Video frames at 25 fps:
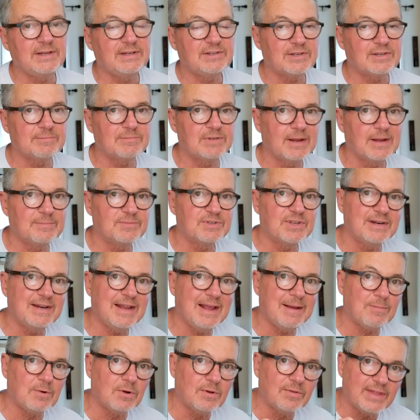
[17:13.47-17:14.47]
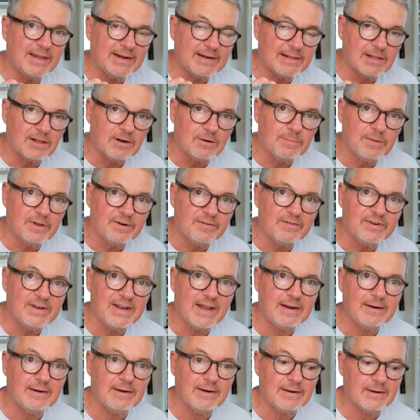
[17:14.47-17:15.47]
sometimes enamel and then a little bit of
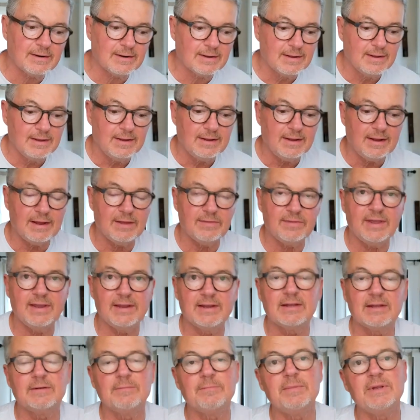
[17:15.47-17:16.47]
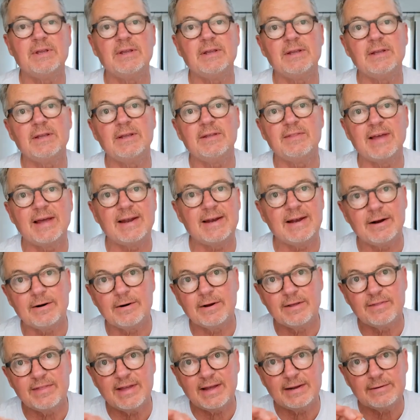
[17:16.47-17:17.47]
dentin, and they can be that
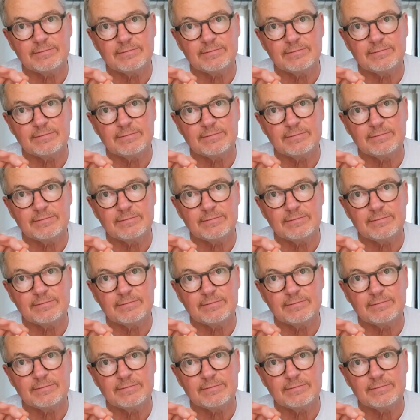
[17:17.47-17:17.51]
area,